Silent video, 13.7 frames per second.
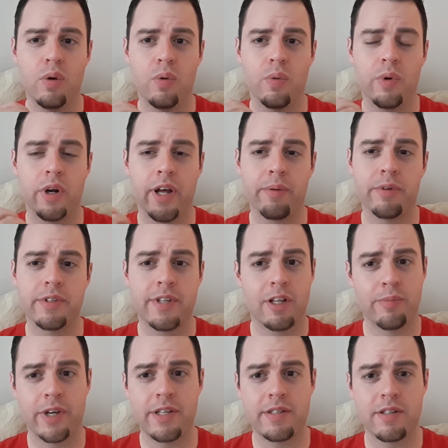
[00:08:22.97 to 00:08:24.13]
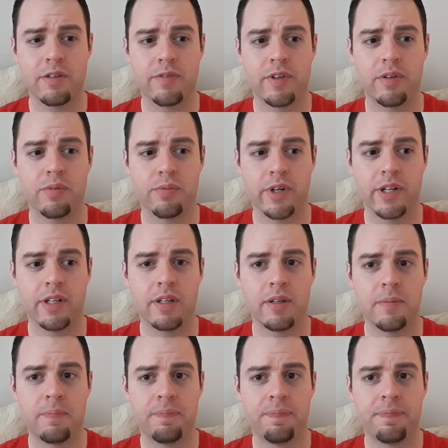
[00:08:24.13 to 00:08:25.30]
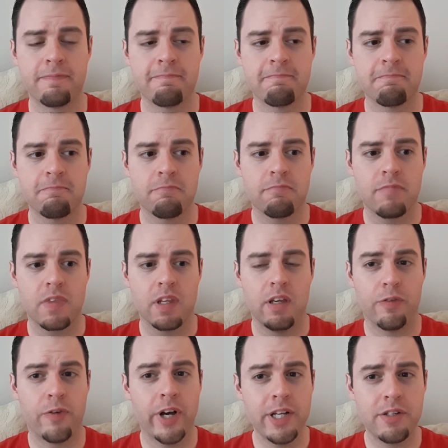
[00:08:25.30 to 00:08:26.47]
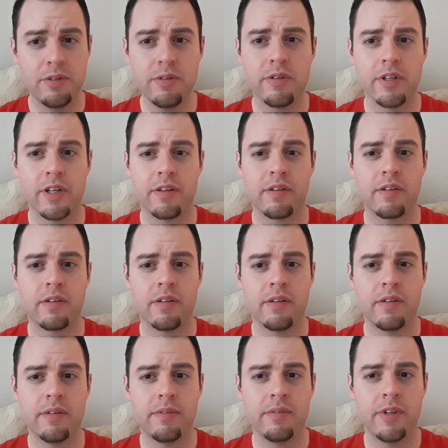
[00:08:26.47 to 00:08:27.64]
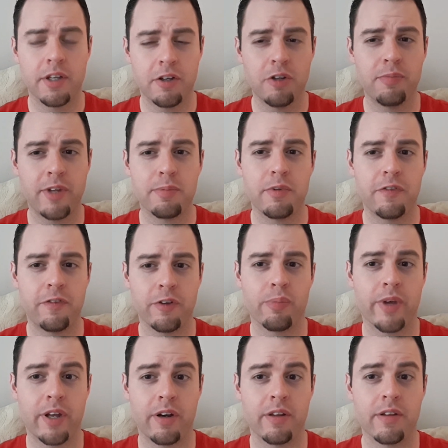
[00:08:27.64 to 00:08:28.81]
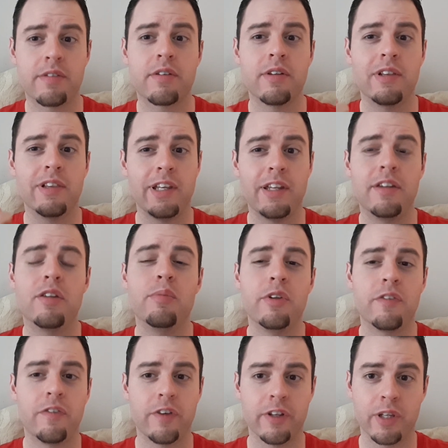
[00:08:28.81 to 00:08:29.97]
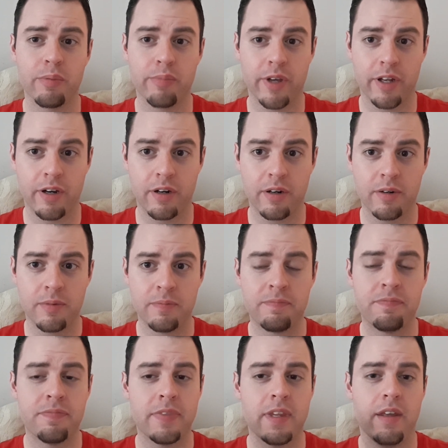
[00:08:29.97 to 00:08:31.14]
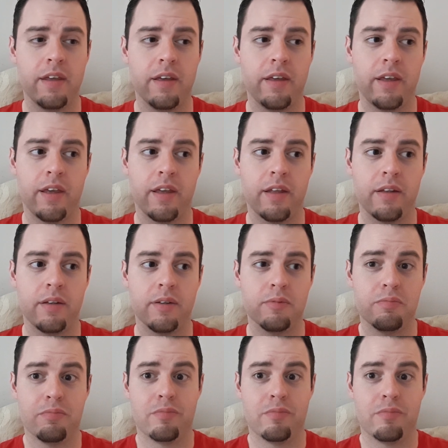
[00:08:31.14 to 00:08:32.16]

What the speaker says: what I will tell myself is, well, if I do this, it could make me feel better. This could lead to me feeling better. And